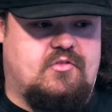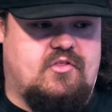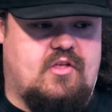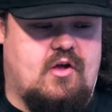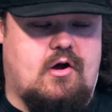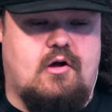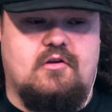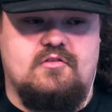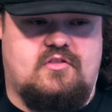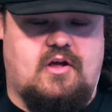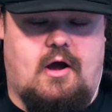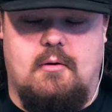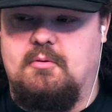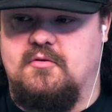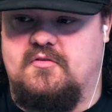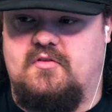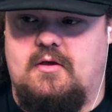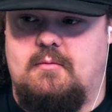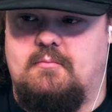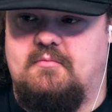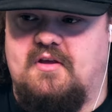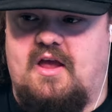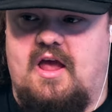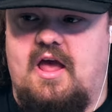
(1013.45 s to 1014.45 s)
double
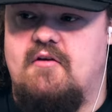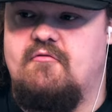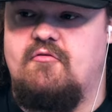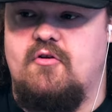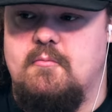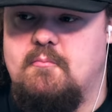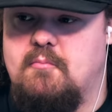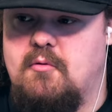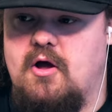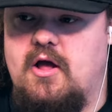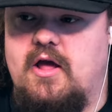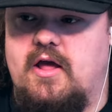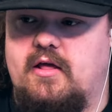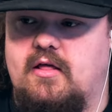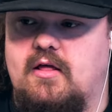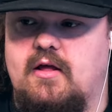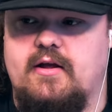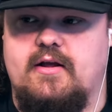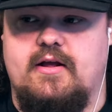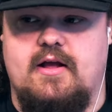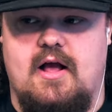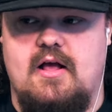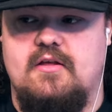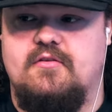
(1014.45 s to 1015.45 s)
teams every play,
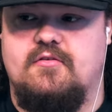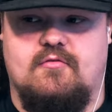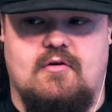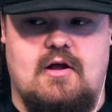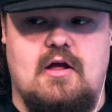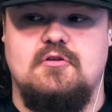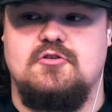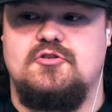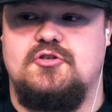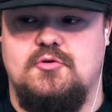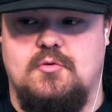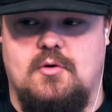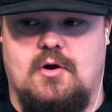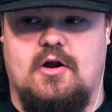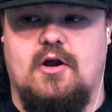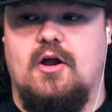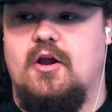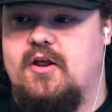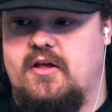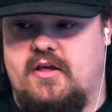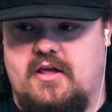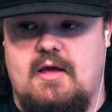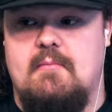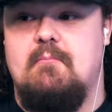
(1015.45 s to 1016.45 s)
like guys around you are
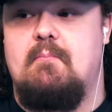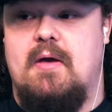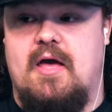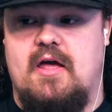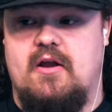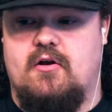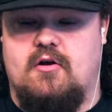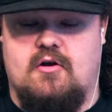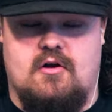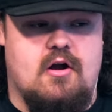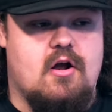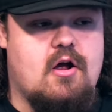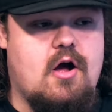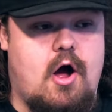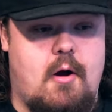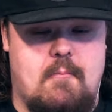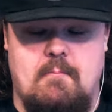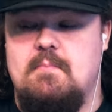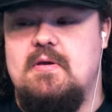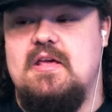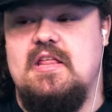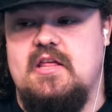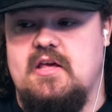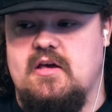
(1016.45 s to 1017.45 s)
going to get better
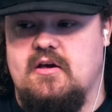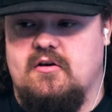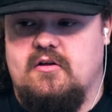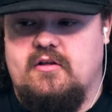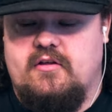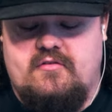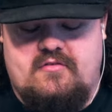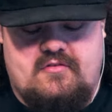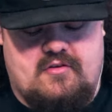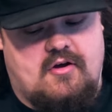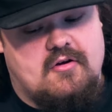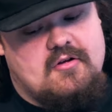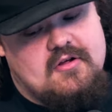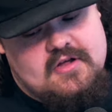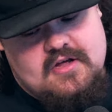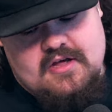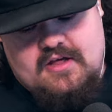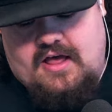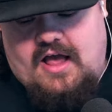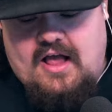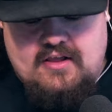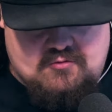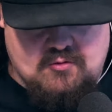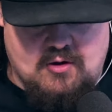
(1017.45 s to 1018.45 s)
immediately. So
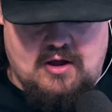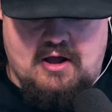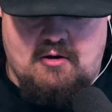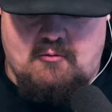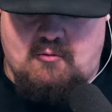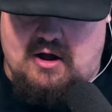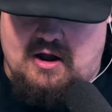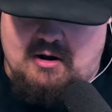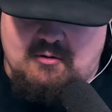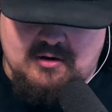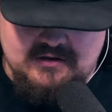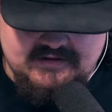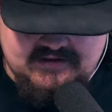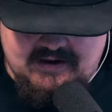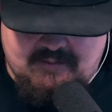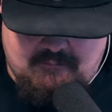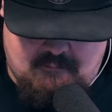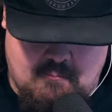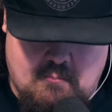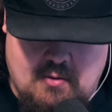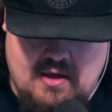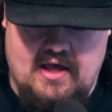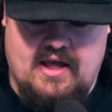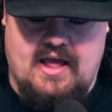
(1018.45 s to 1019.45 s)
that's why I want. I want
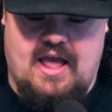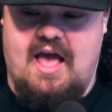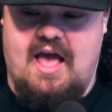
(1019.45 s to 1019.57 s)
that big